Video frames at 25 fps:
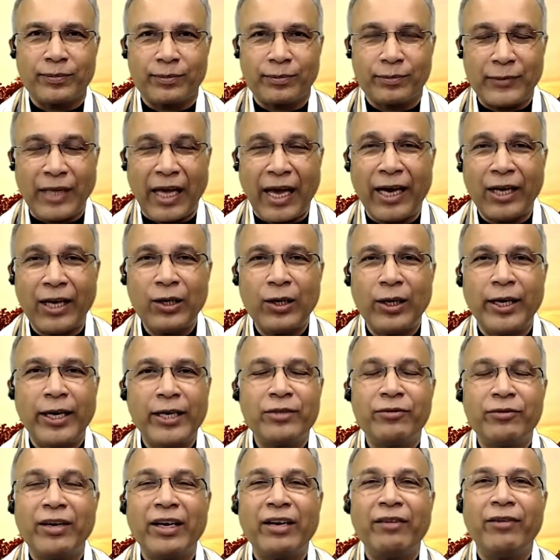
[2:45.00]

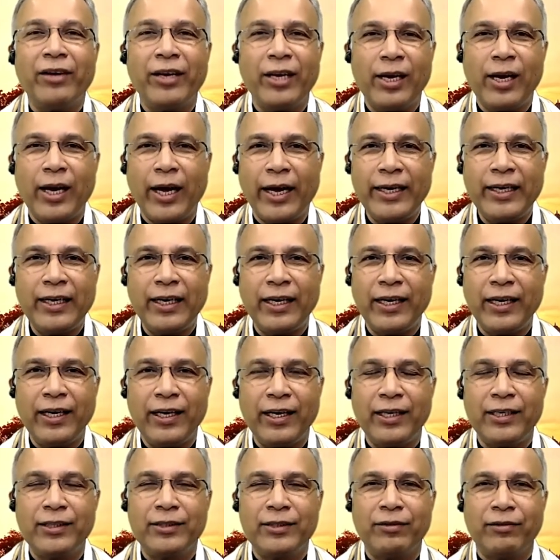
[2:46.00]
accolades very, very lightly.
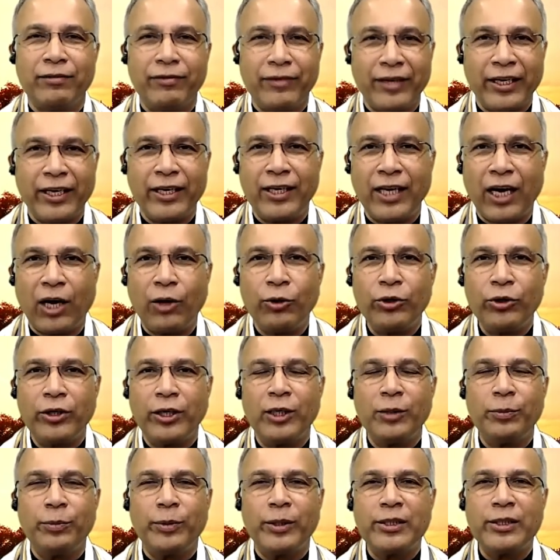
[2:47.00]
He's a very
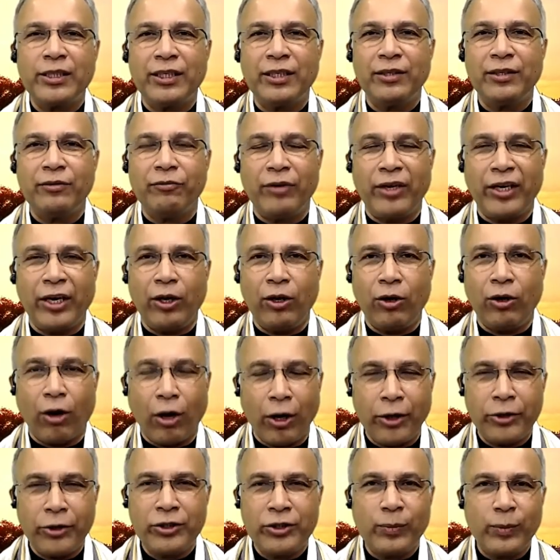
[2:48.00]
down-to-earth person, very
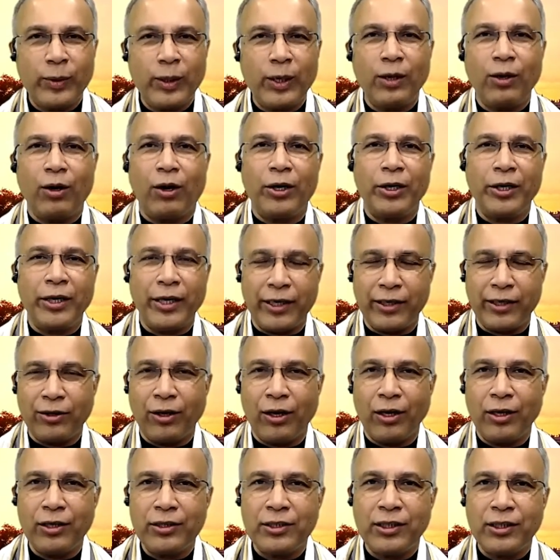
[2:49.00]
knowledgeable on
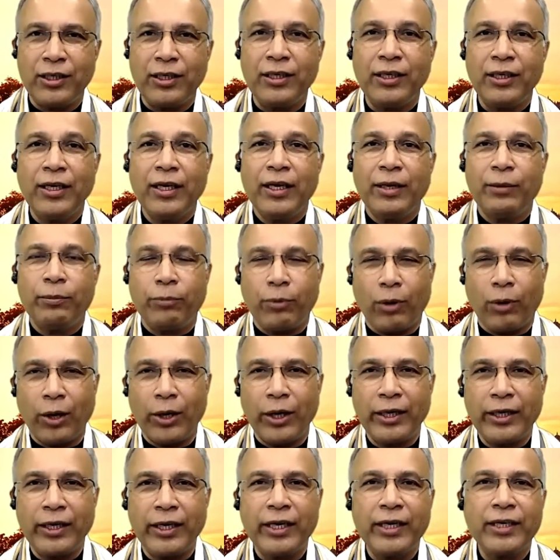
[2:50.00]
technology,
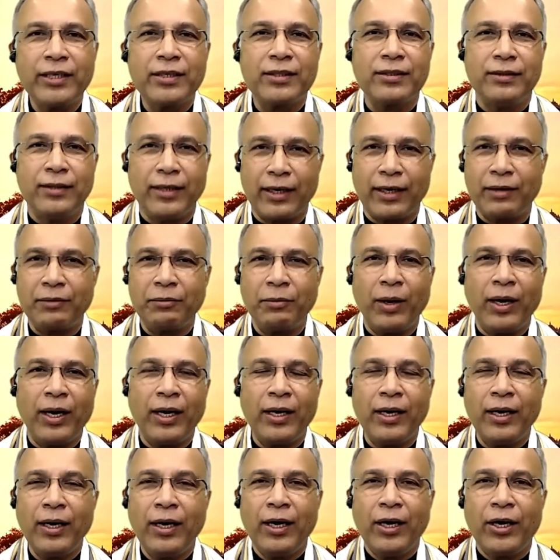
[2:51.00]
politics,
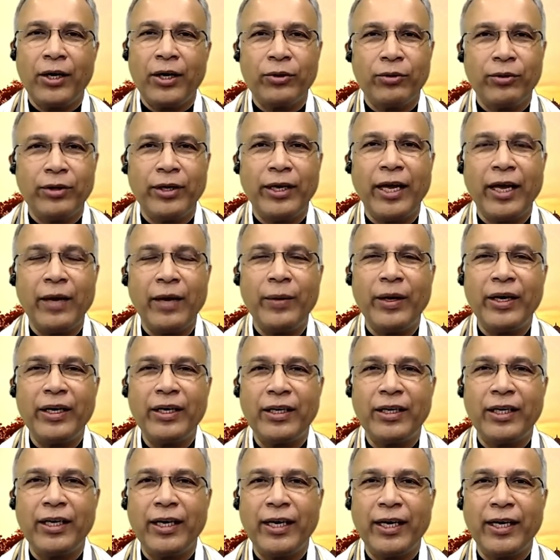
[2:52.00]
dharma, you name it.
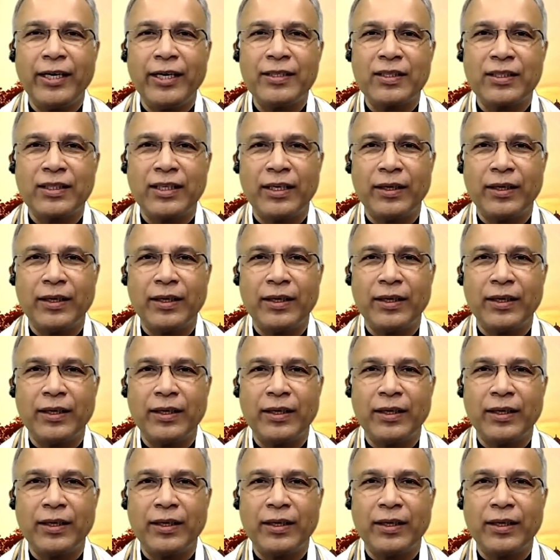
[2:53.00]
He has